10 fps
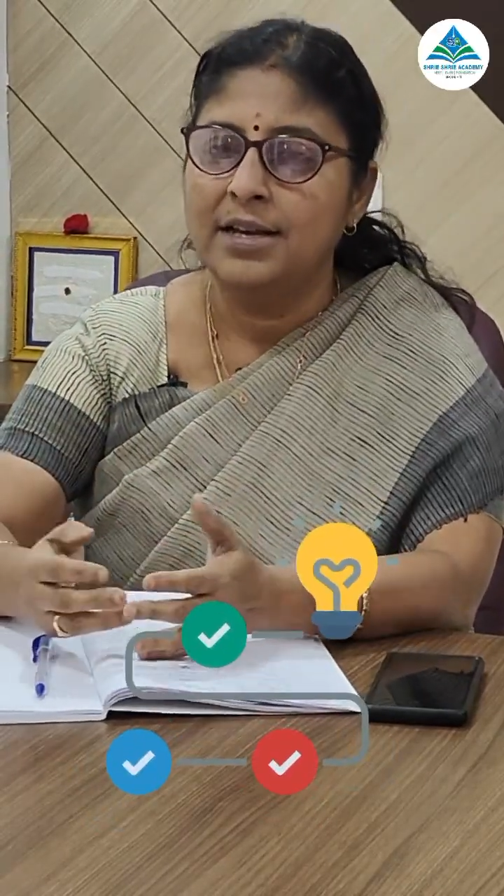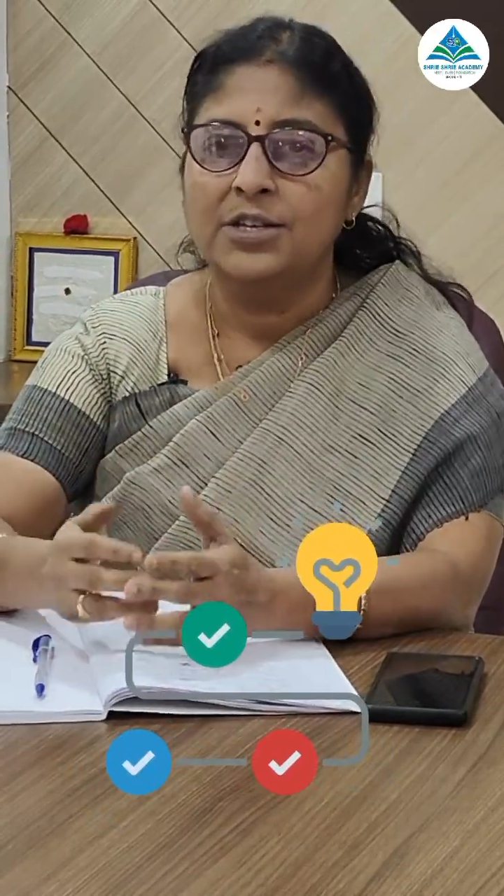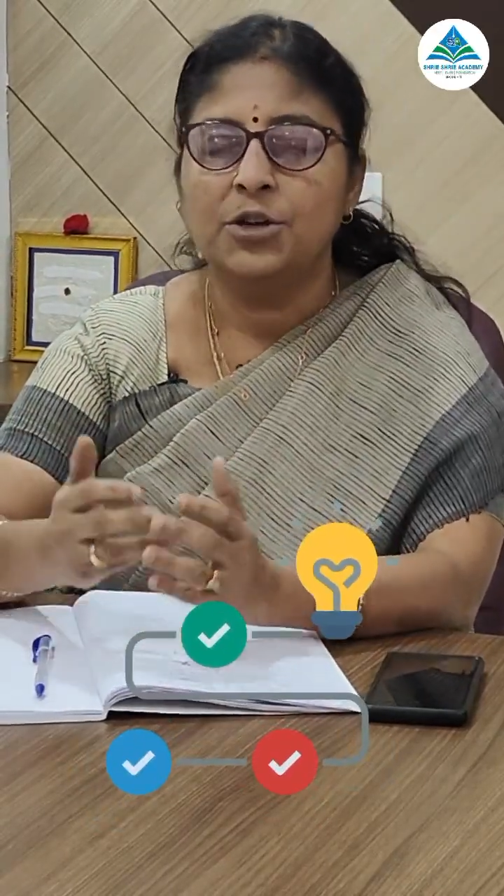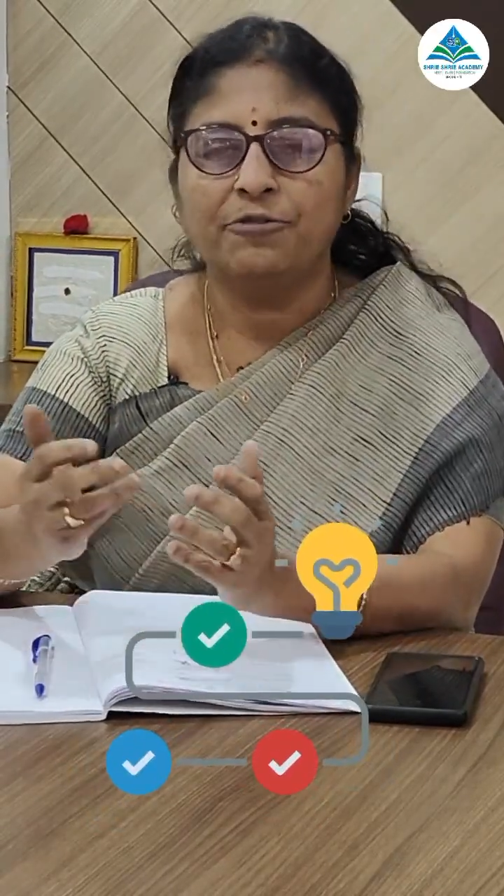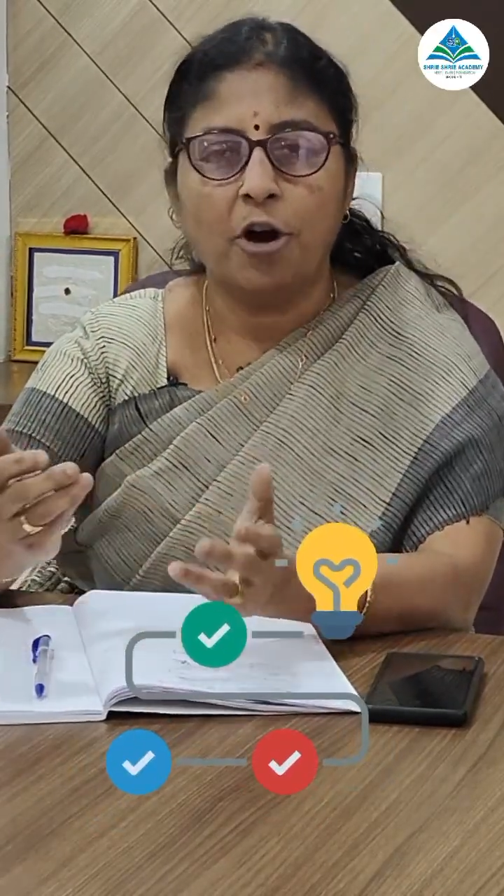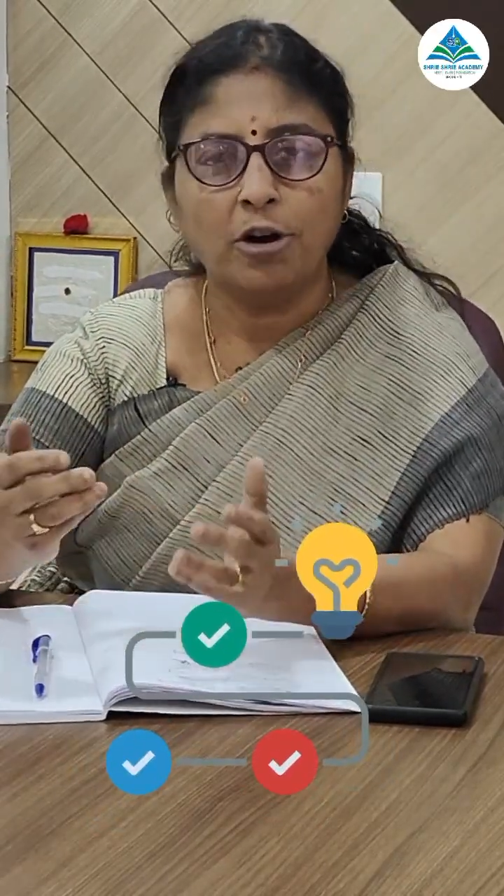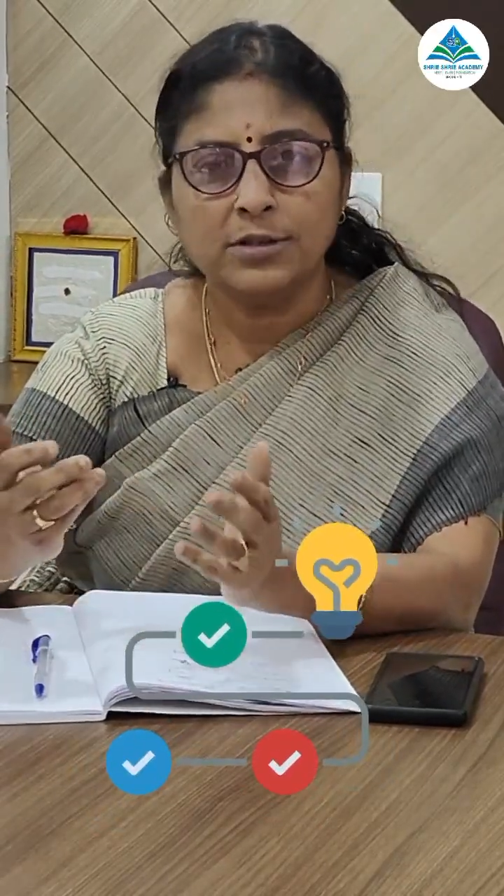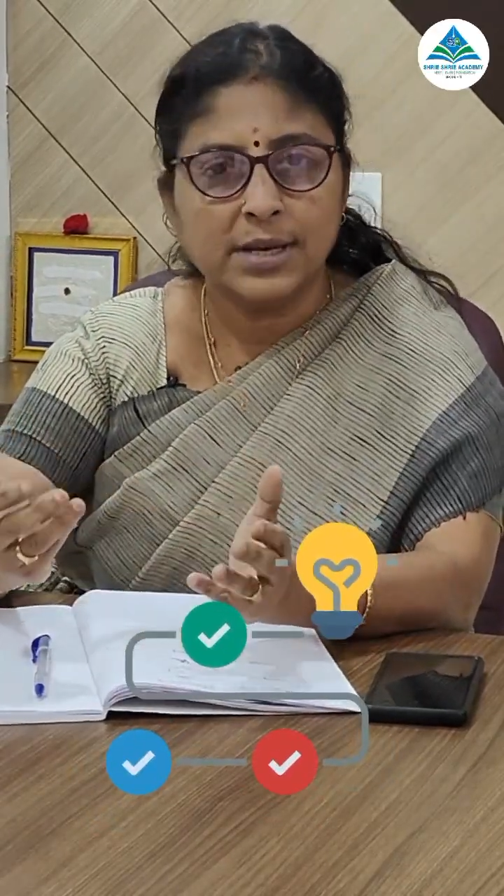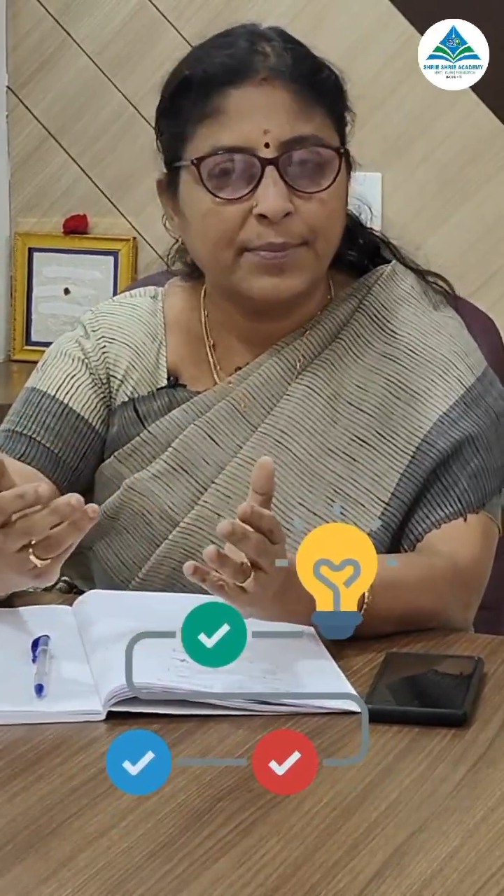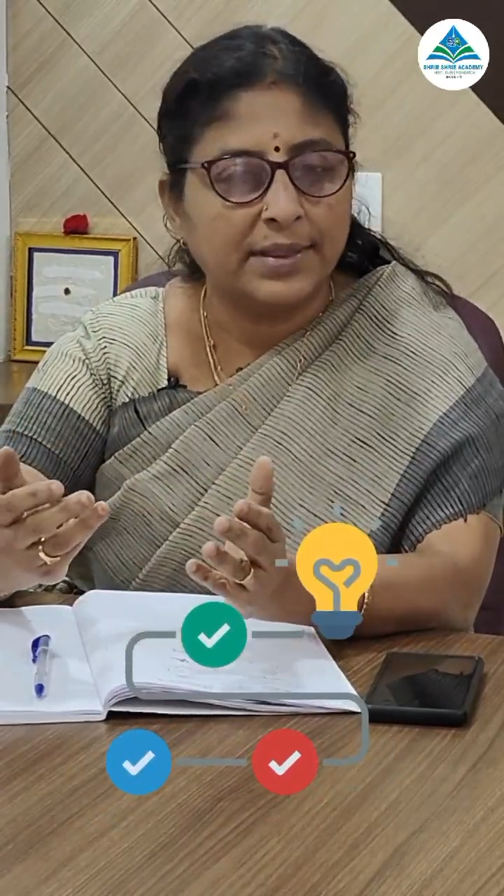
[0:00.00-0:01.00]
So
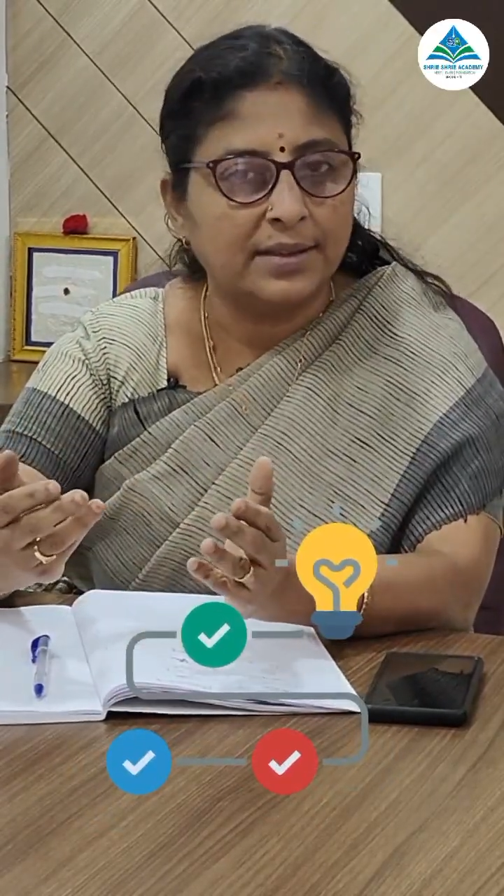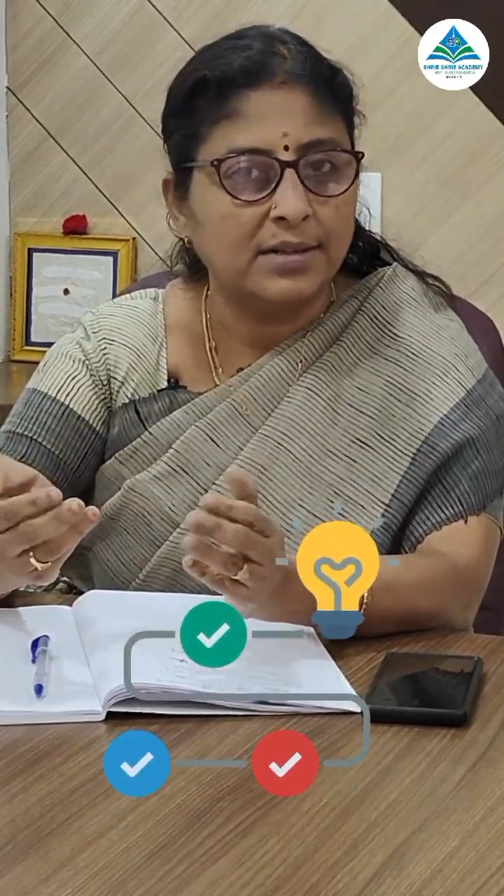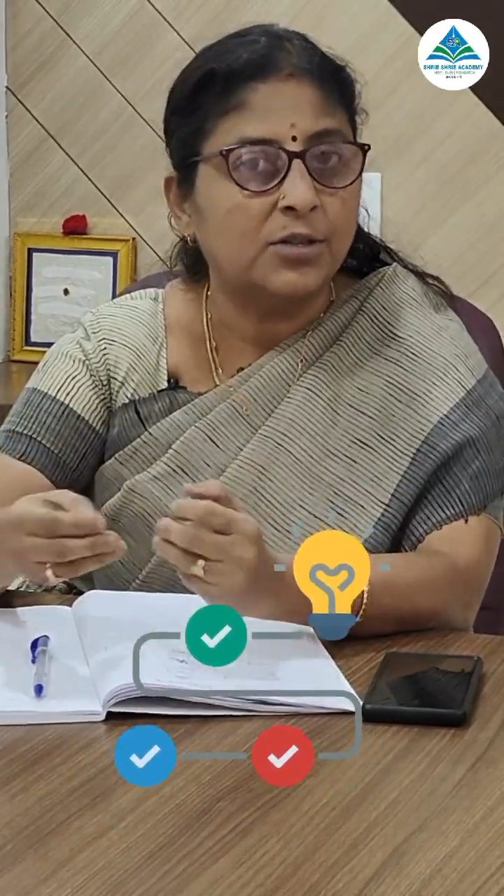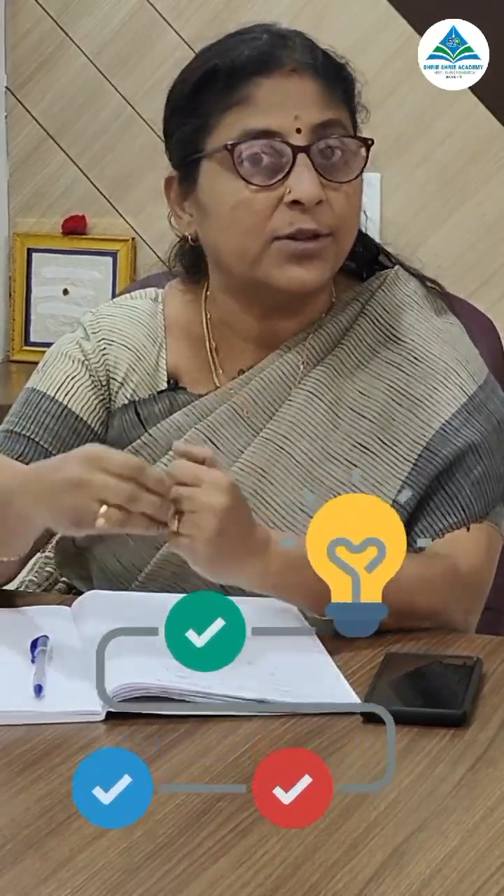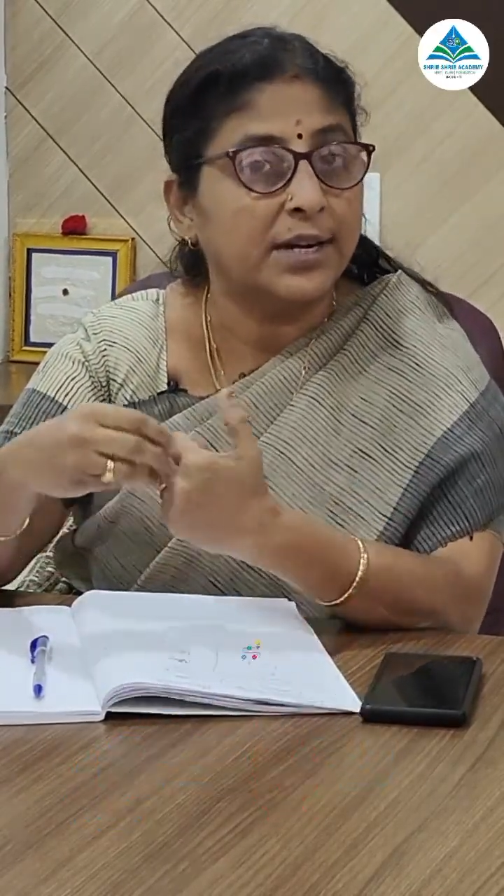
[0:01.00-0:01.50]
follow some method so